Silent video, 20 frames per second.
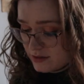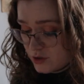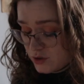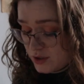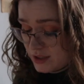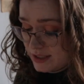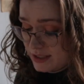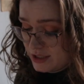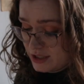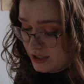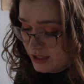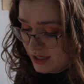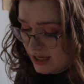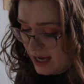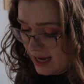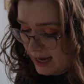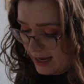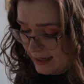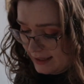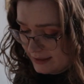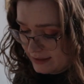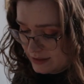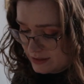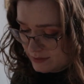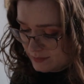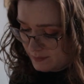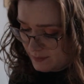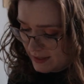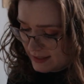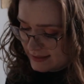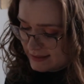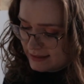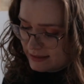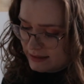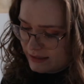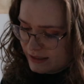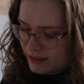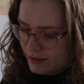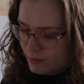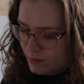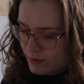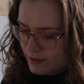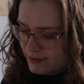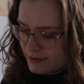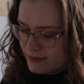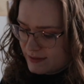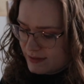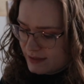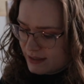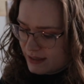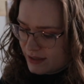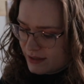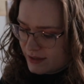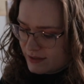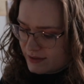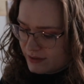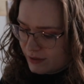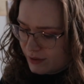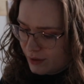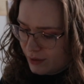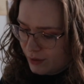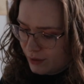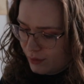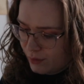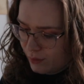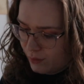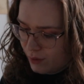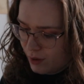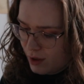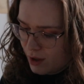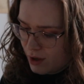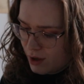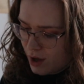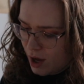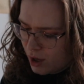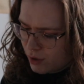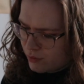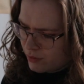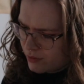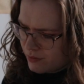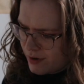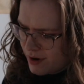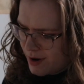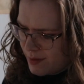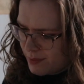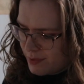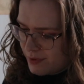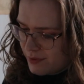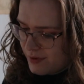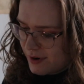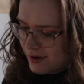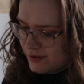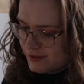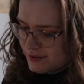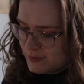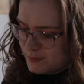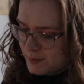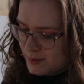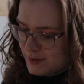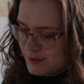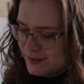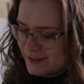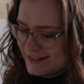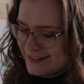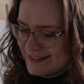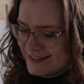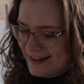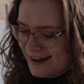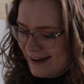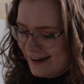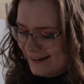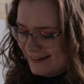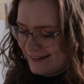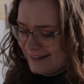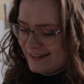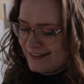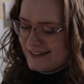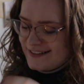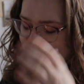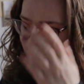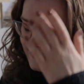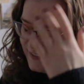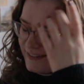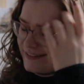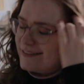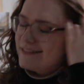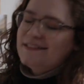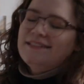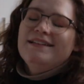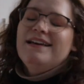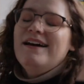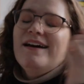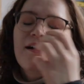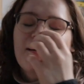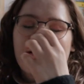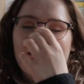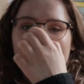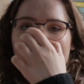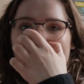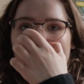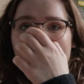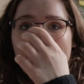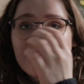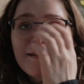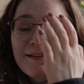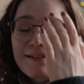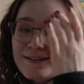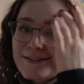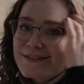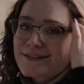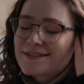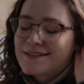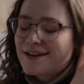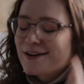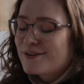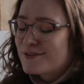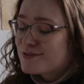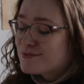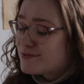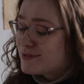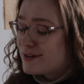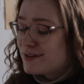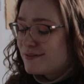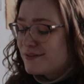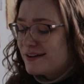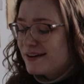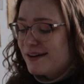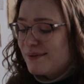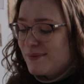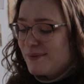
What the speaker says: a trilogy, and basically we see this girl grow up throughout these books, and yeah, I think it just sounds really, really